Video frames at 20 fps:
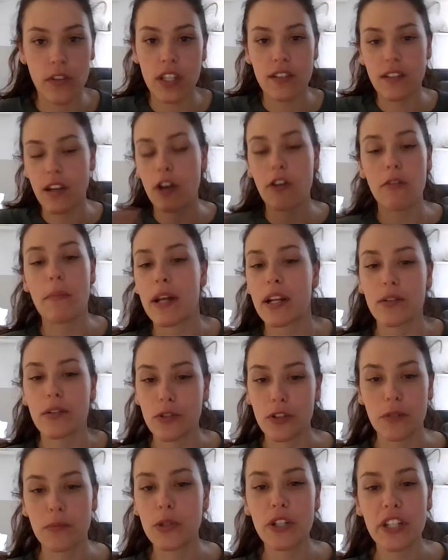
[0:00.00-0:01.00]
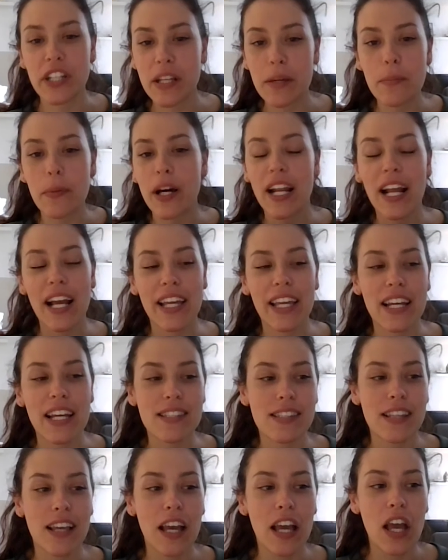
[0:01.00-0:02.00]
of the entire medical community, but I
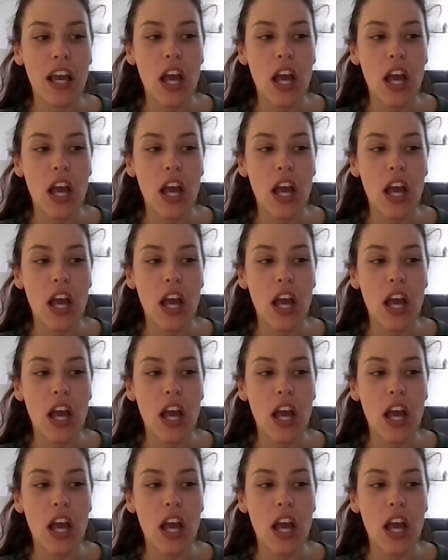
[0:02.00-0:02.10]
guess,